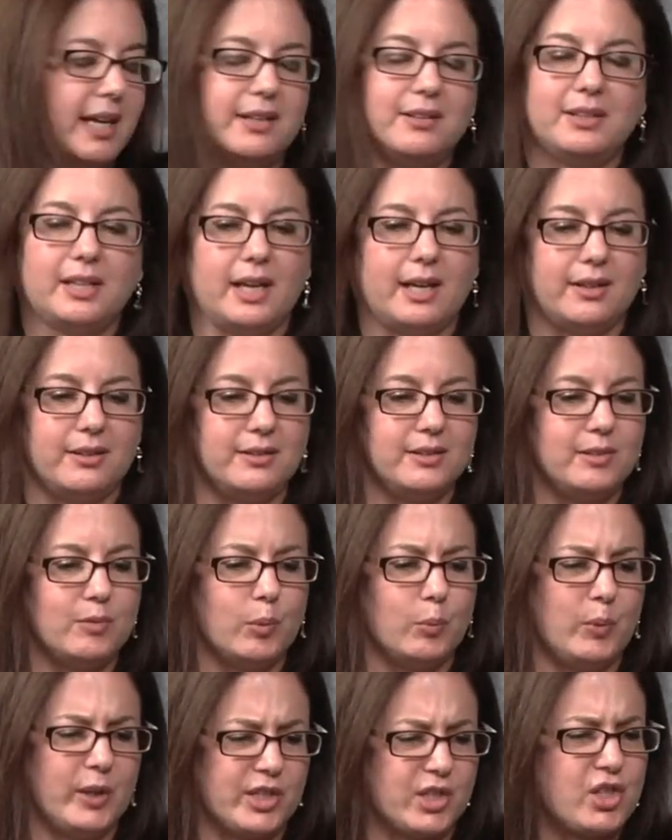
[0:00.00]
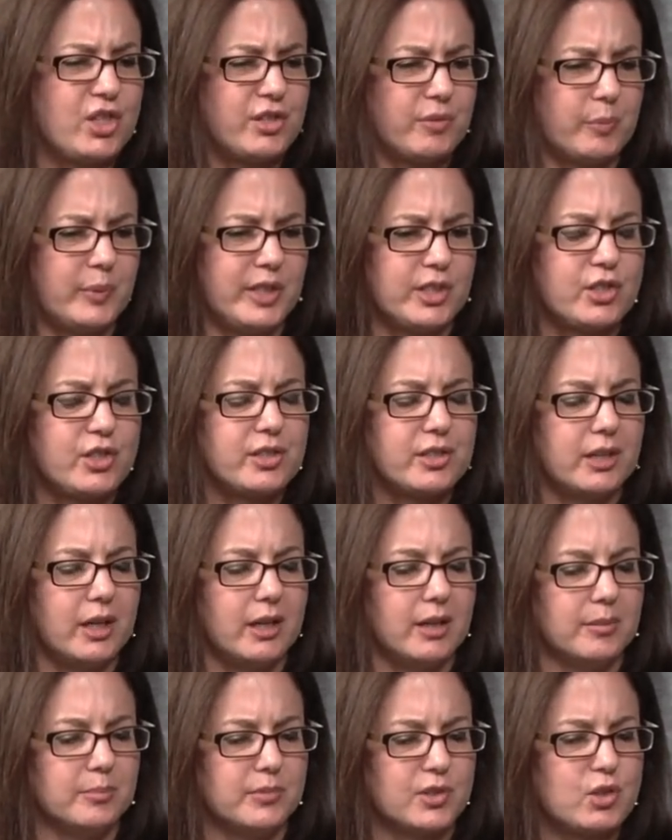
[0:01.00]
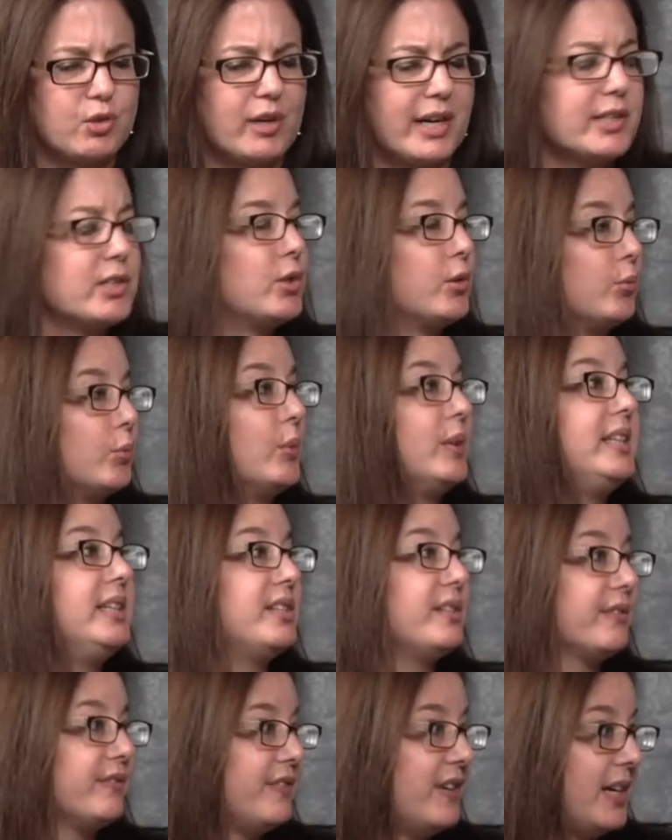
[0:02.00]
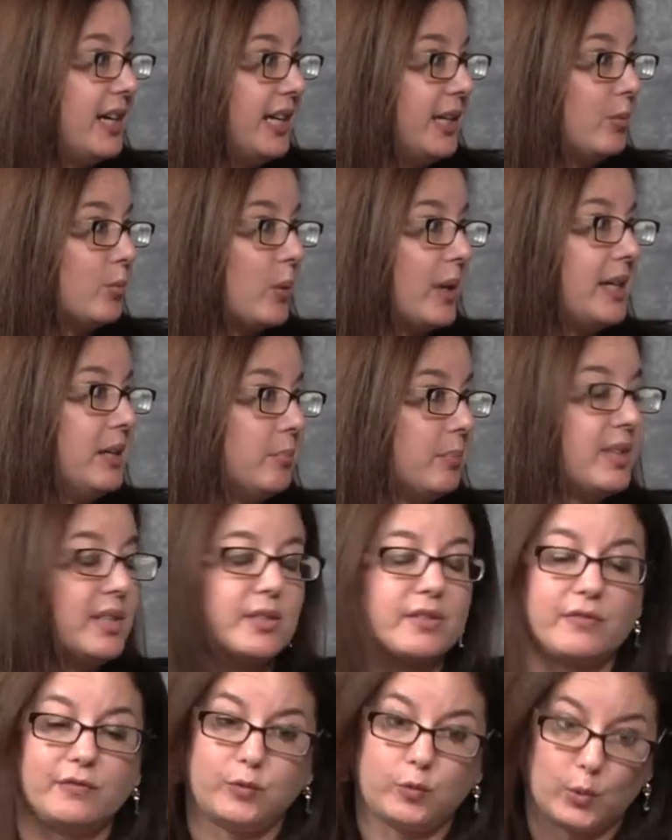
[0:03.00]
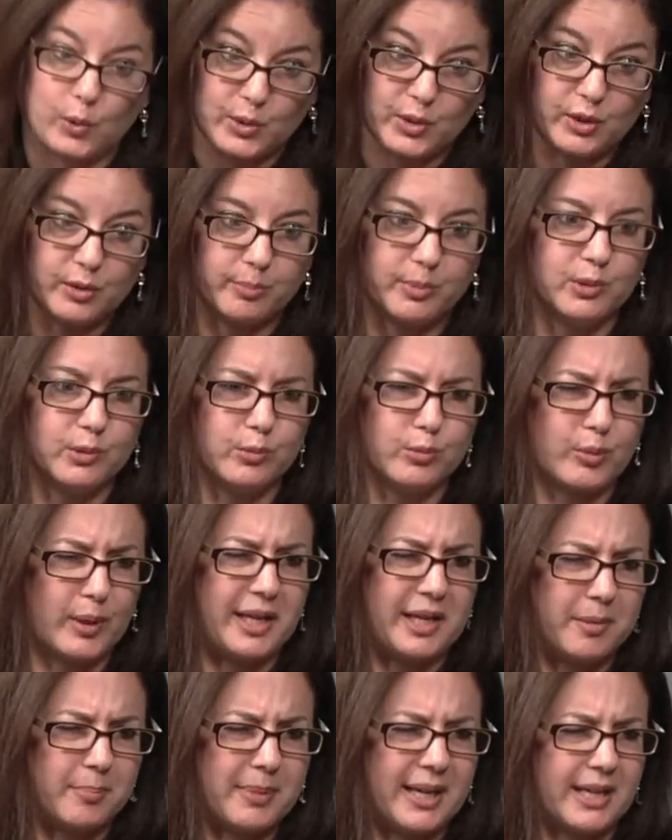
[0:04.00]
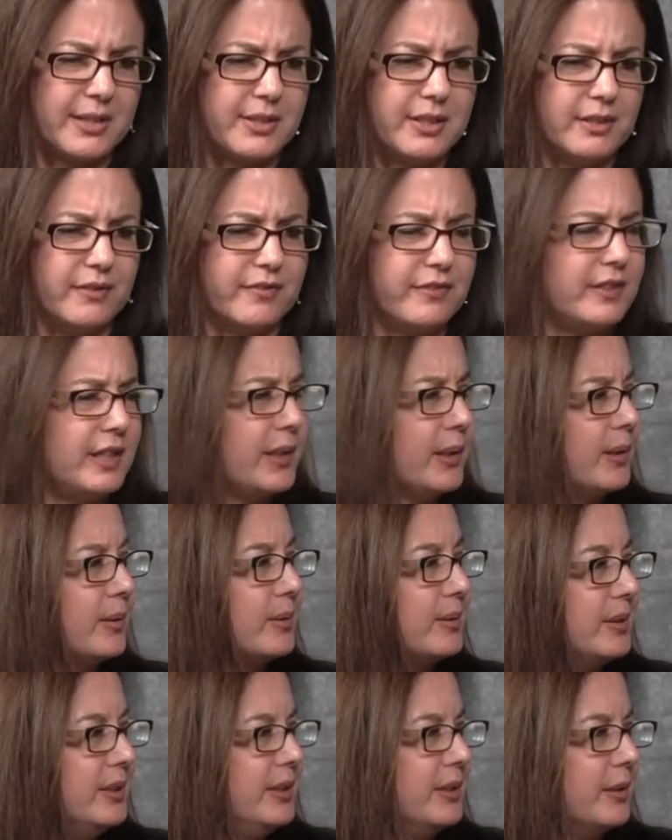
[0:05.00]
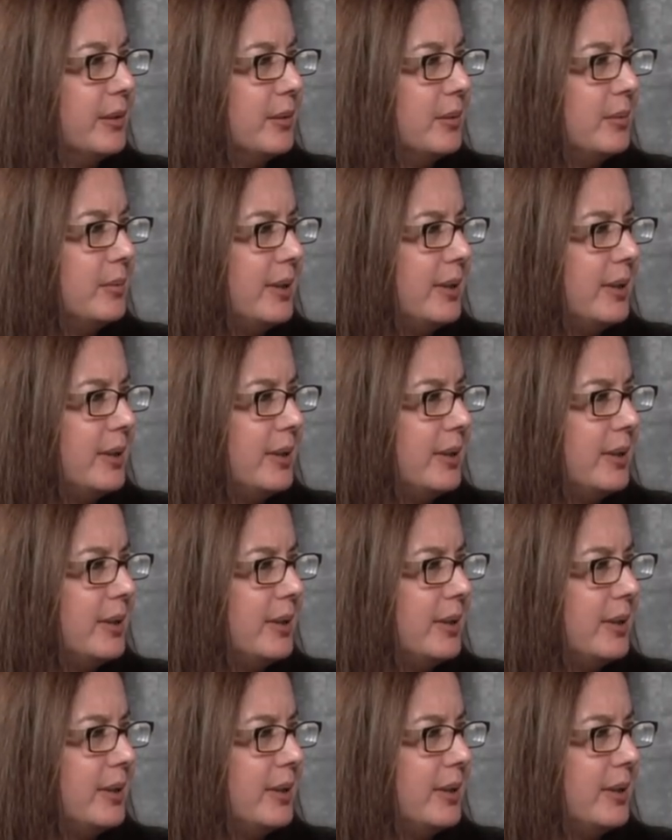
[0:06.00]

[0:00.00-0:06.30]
and, and which which um, tried to redefine rape as forcible rape, as if there you know